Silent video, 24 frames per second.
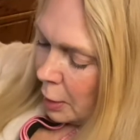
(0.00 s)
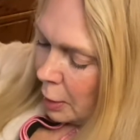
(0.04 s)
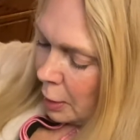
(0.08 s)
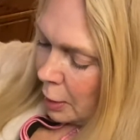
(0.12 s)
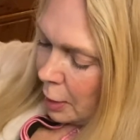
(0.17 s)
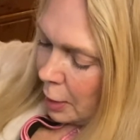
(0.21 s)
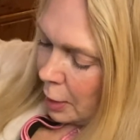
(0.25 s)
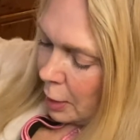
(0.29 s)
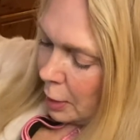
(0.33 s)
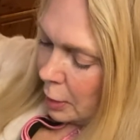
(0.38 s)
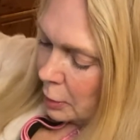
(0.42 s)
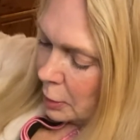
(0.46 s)

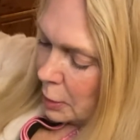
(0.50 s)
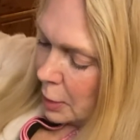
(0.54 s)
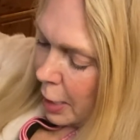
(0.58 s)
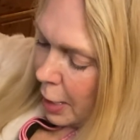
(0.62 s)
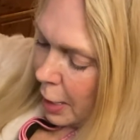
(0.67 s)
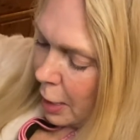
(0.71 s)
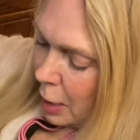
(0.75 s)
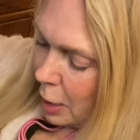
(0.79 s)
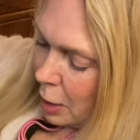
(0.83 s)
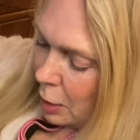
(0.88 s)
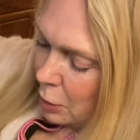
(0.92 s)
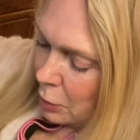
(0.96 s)
And
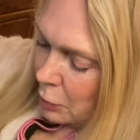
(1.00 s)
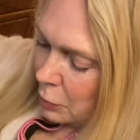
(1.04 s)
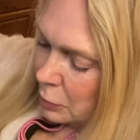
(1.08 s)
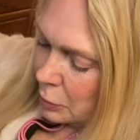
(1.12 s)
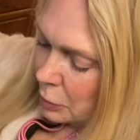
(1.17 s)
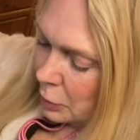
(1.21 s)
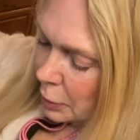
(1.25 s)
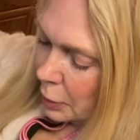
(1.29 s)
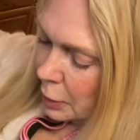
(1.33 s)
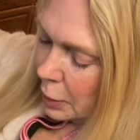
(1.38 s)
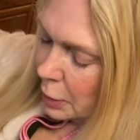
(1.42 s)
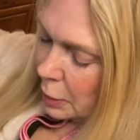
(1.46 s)
now
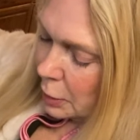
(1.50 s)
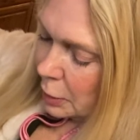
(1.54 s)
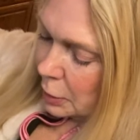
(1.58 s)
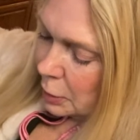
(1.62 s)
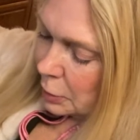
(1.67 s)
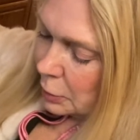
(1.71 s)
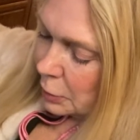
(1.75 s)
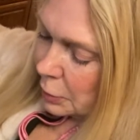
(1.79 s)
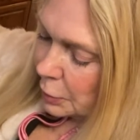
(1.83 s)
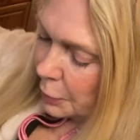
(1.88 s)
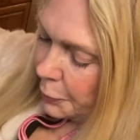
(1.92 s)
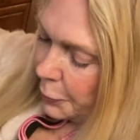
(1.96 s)
it
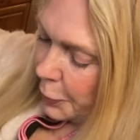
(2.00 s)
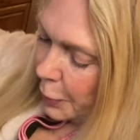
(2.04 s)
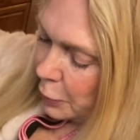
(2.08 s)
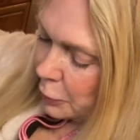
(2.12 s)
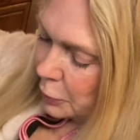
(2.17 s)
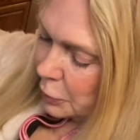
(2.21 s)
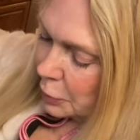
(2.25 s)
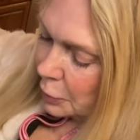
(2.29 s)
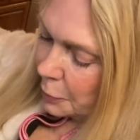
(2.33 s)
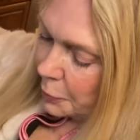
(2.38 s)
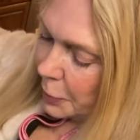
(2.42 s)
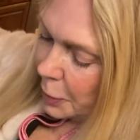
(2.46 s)
is
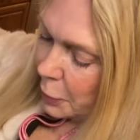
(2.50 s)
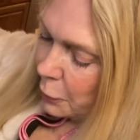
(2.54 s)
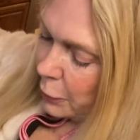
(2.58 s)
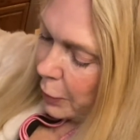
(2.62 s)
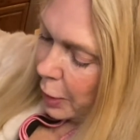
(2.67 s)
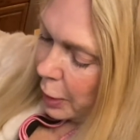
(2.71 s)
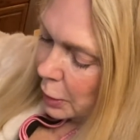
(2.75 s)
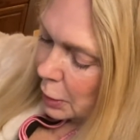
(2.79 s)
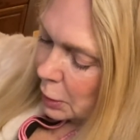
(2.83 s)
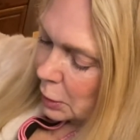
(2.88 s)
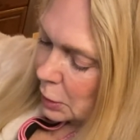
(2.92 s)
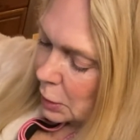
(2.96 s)
supposed to be
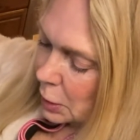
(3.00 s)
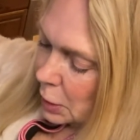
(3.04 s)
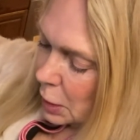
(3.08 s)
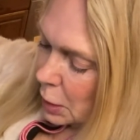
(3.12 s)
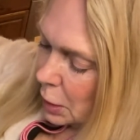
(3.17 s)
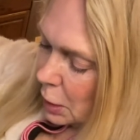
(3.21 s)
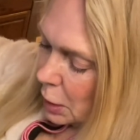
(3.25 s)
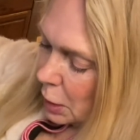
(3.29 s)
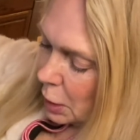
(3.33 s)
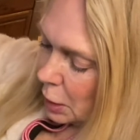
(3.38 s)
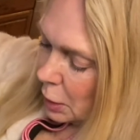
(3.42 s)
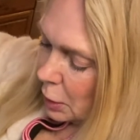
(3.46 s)
ready
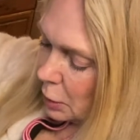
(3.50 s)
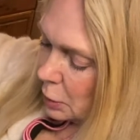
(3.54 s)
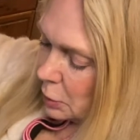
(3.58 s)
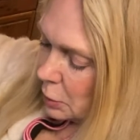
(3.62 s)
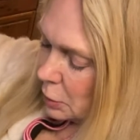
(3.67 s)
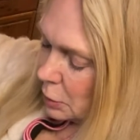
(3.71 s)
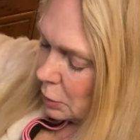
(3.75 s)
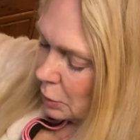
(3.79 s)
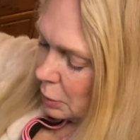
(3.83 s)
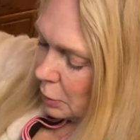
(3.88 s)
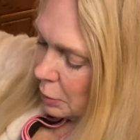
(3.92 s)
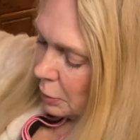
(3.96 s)
to
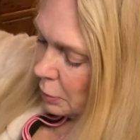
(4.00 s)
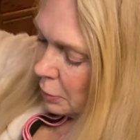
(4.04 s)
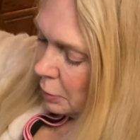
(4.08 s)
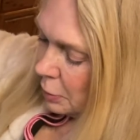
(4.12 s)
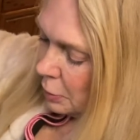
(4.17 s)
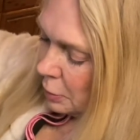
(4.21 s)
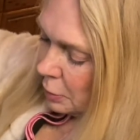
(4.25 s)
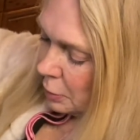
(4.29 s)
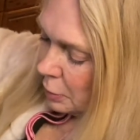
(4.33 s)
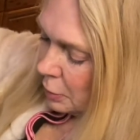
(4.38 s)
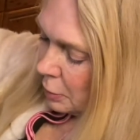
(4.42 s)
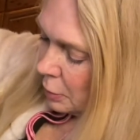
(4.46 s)
eat.
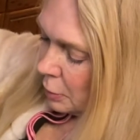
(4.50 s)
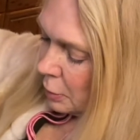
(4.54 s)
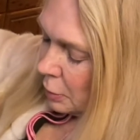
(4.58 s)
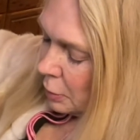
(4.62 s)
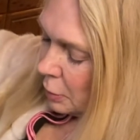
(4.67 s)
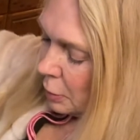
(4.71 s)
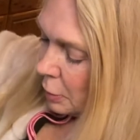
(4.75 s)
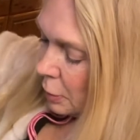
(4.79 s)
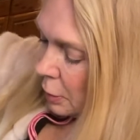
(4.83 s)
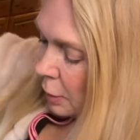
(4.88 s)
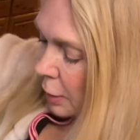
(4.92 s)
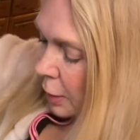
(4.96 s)

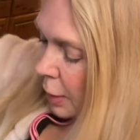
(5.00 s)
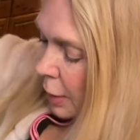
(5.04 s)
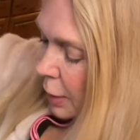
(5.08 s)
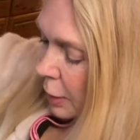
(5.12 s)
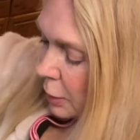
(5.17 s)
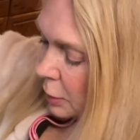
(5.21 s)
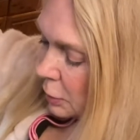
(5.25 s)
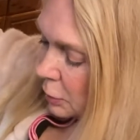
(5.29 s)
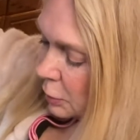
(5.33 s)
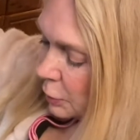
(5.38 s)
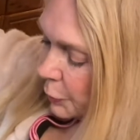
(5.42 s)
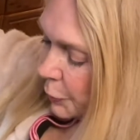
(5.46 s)

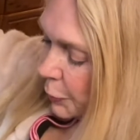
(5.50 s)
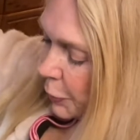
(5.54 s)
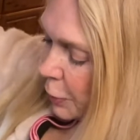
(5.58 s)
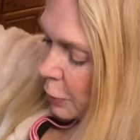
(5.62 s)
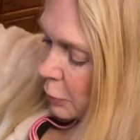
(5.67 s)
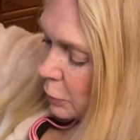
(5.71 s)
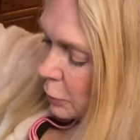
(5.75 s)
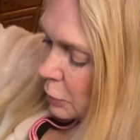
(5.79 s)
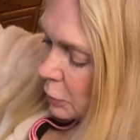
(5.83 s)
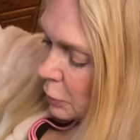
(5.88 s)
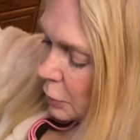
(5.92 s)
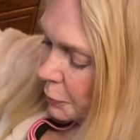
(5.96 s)
And it's
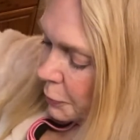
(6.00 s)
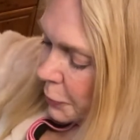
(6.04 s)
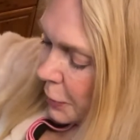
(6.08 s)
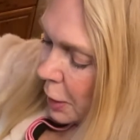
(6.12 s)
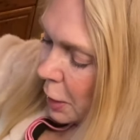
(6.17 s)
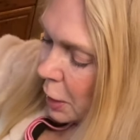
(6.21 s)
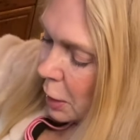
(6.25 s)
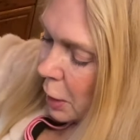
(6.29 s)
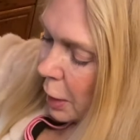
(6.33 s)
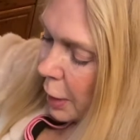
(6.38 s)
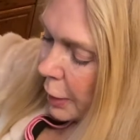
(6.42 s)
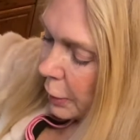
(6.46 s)
supposed to be
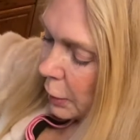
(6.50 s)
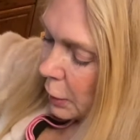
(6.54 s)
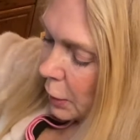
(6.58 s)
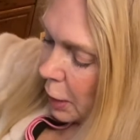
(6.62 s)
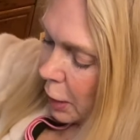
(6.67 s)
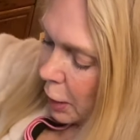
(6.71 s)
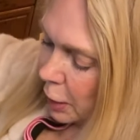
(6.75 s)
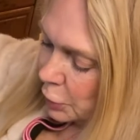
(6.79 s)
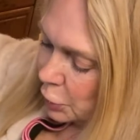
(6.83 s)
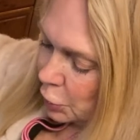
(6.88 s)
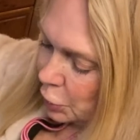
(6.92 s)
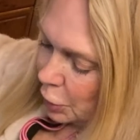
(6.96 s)
like
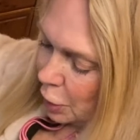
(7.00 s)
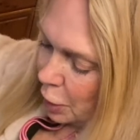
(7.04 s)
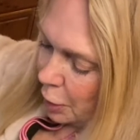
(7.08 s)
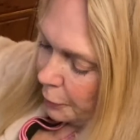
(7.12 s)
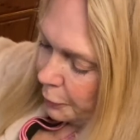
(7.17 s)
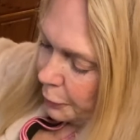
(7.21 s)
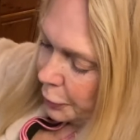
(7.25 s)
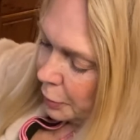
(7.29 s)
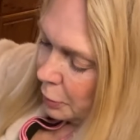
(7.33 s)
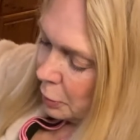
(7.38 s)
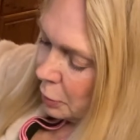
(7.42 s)
ketchup.